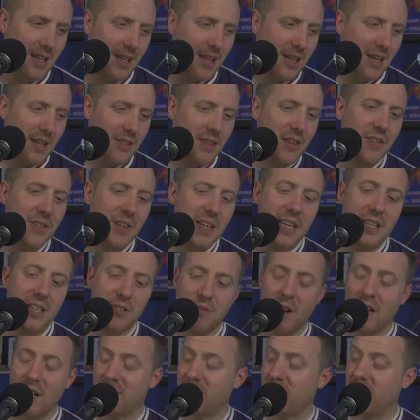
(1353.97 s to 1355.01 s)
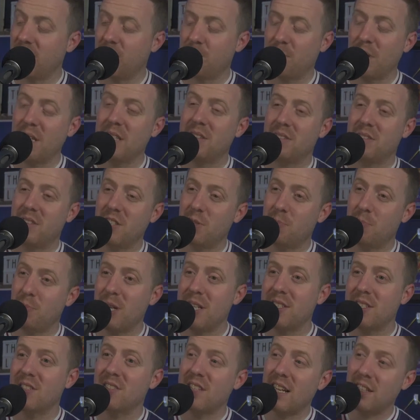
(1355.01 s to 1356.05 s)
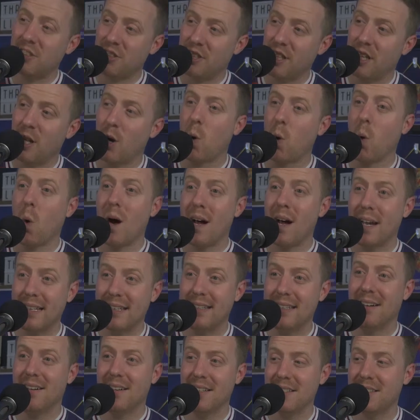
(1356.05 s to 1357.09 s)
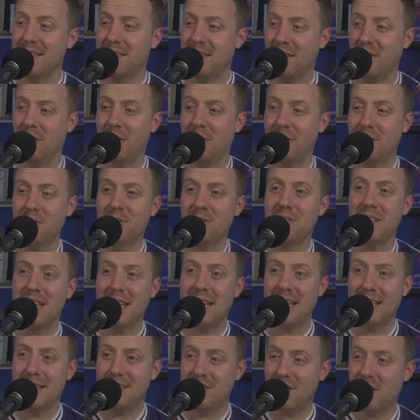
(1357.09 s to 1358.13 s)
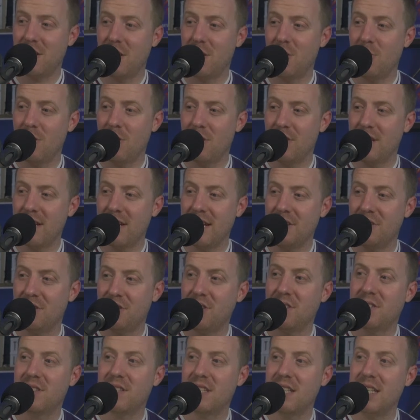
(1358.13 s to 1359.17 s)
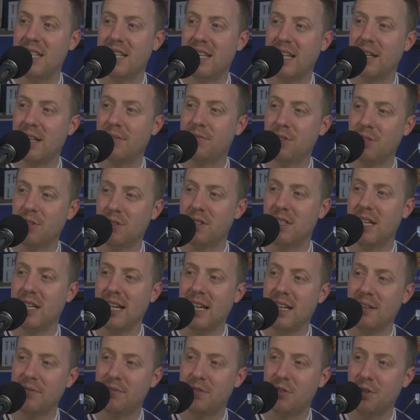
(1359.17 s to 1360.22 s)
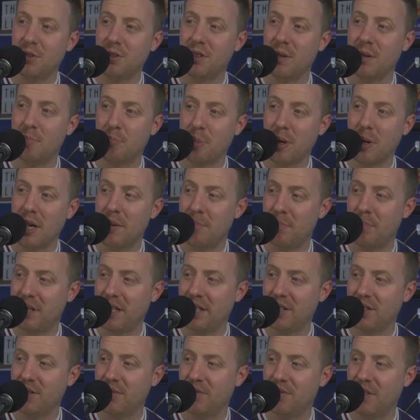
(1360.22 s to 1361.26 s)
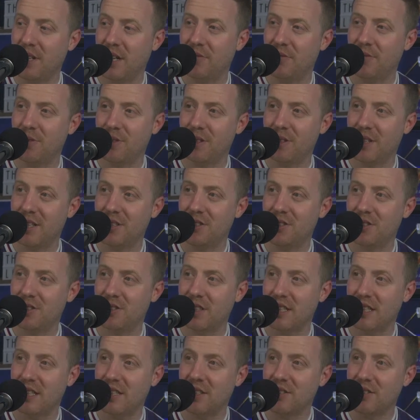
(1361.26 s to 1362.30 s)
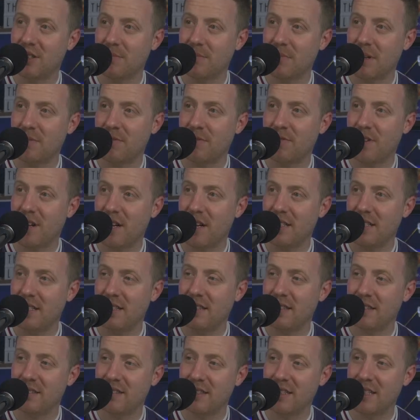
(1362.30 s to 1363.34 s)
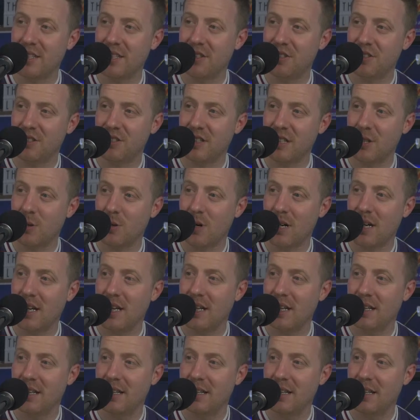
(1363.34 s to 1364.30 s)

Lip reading: the thing is, right. So this brings us actually quite nicely on, doesn't it, to the Nations League? And I have done a prediction video for the Nations League because I'm finding the Nations League quite